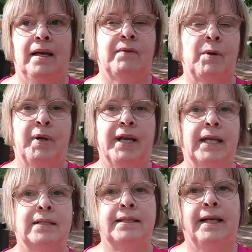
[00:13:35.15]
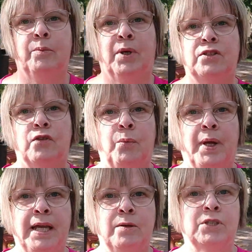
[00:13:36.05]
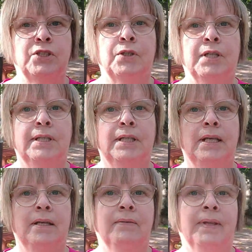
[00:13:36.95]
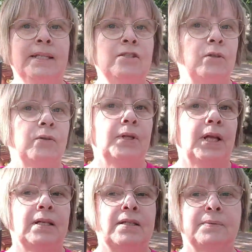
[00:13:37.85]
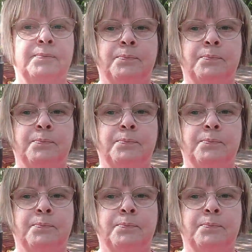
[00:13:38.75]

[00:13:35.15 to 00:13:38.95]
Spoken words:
Everybody gets 10 months of paid maternity leave, that sort of things.